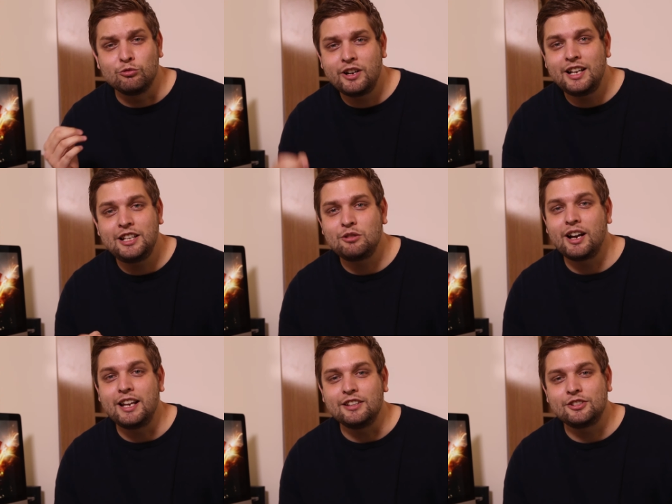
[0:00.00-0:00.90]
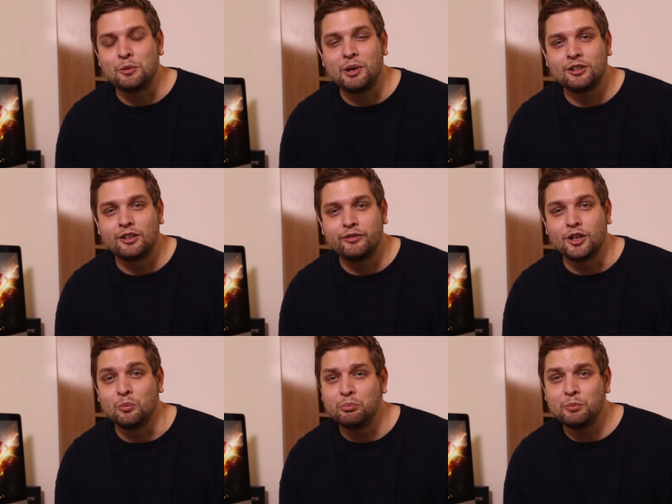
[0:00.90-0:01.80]
a really great superhero
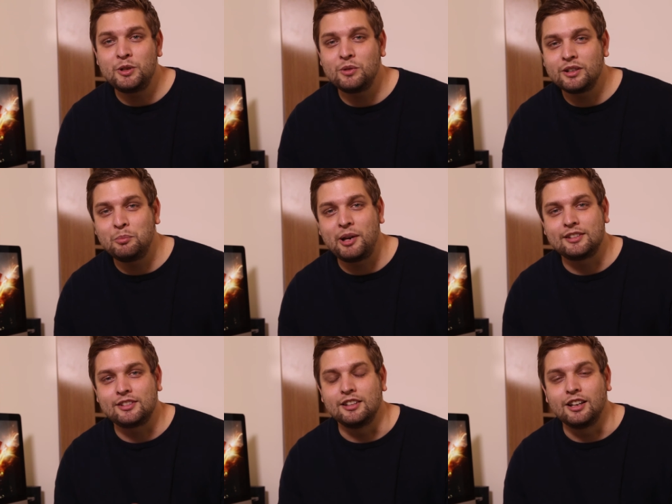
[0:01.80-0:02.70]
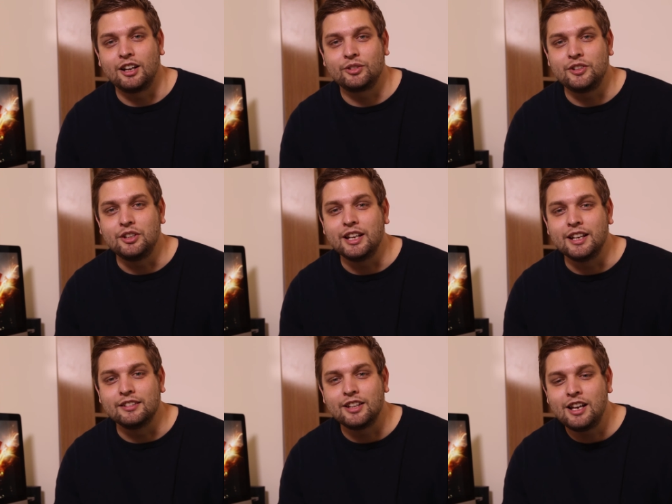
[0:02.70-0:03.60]
film, probably one of the best for the last few
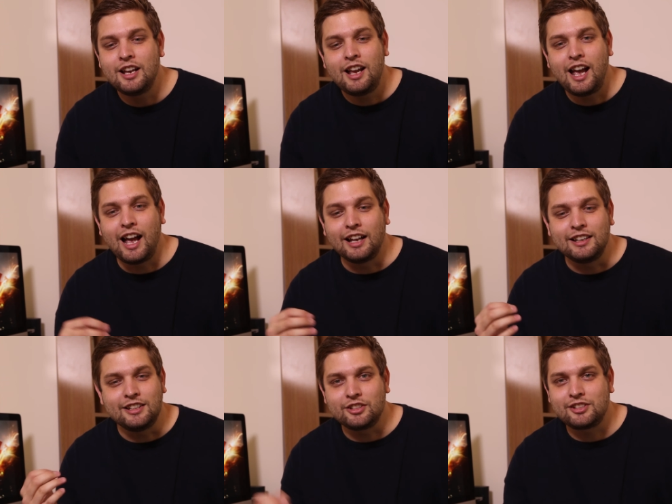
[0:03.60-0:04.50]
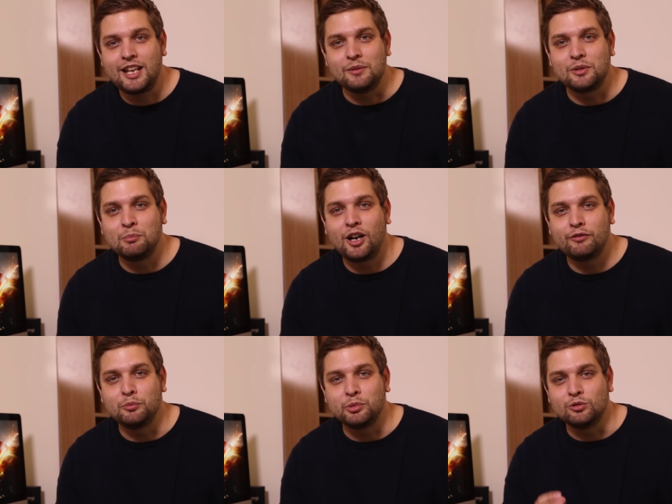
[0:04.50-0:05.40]
years and it just keeps the
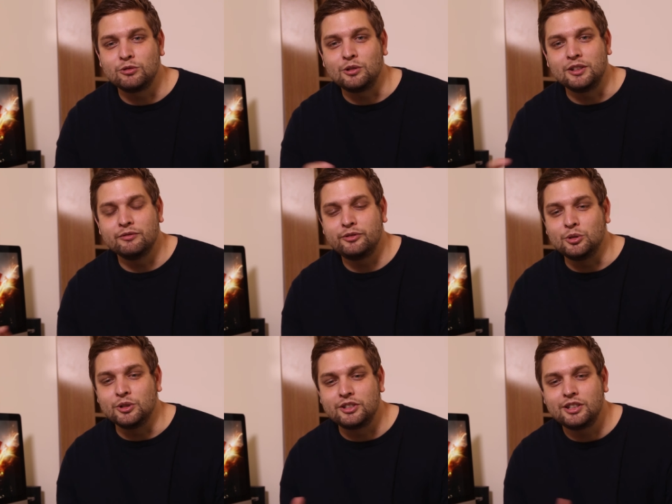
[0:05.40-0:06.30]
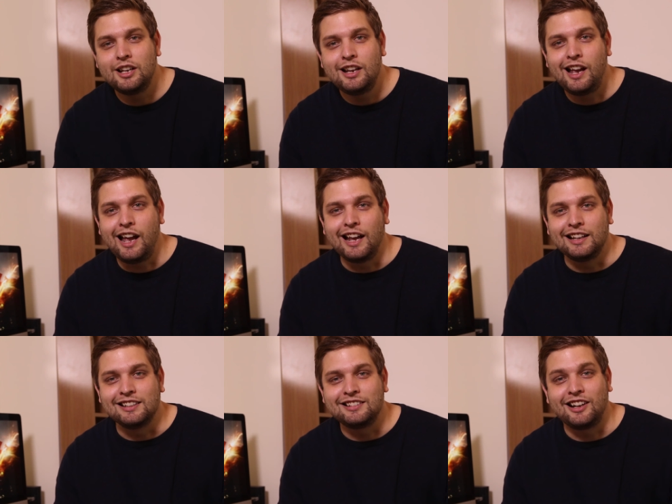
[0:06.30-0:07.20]
Marvel ball rolling forward
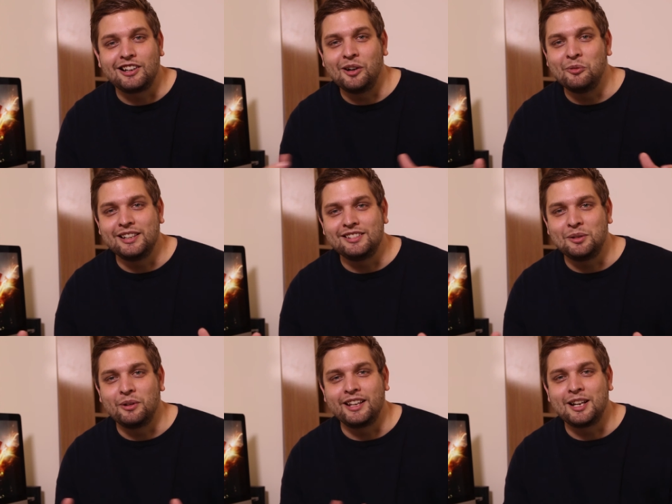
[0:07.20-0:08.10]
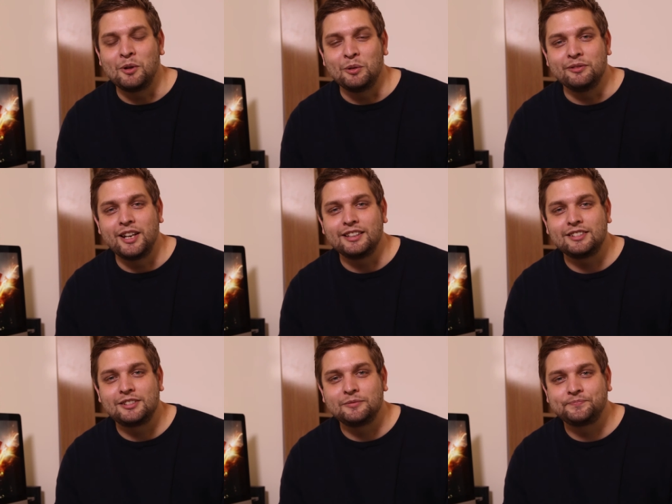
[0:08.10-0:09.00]
and I can't wait to see what they come up with
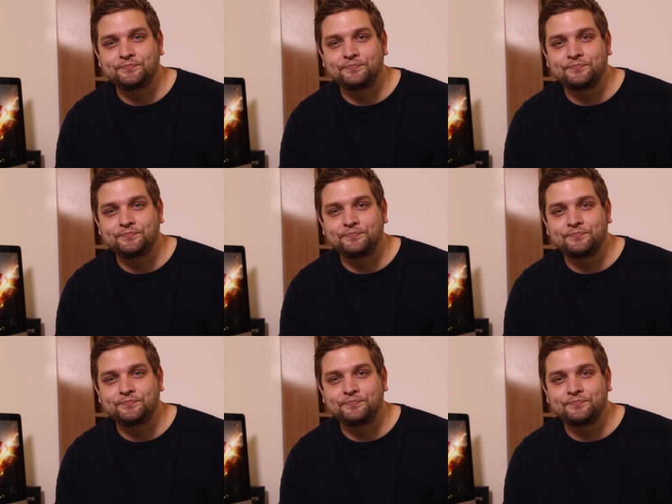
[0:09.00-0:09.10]
next.